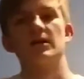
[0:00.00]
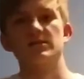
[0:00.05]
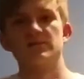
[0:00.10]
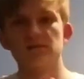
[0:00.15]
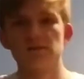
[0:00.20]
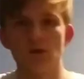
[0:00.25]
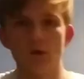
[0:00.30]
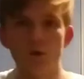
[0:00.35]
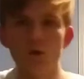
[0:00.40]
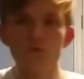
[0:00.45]

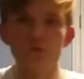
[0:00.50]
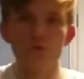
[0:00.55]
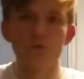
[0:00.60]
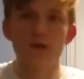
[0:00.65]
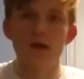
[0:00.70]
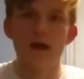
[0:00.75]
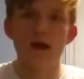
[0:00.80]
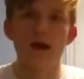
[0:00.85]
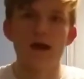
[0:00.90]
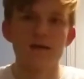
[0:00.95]
doesn't
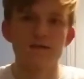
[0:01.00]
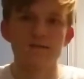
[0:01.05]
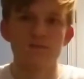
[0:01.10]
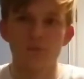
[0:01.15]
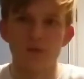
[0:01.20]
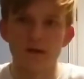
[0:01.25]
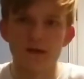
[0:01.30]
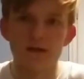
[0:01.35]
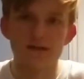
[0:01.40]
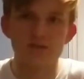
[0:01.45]
overreact
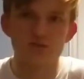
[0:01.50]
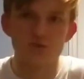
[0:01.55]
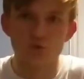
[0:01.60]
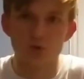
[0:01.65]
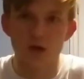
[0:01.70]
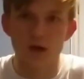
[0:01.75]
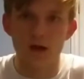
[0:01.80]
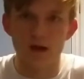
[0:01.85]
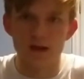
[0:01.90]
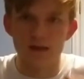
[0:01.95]
when it hits
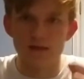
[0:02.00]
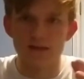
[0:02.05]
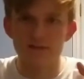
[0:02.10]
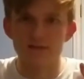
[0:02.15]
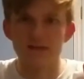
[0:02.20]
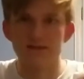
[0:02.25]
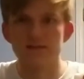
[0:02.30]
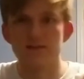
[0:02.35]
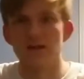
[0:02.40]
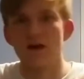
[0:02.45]
dry, and it
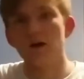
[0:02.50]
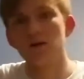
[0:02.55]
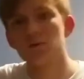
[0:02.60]
doesn't